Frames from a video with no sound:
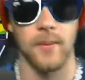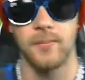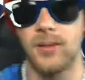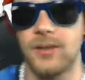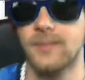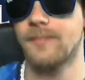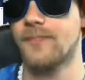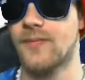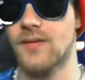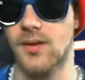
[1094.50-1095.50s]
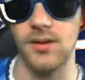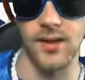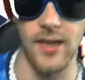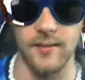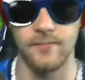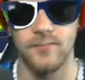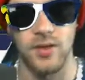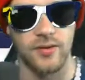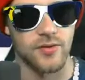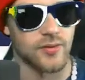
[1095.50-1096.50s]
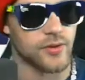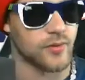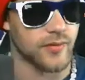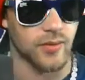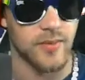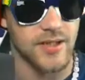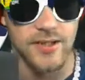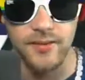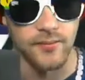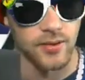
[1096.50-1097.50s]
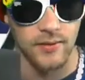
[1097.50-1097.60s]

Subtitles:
But, yeah, long story short, they're amazing.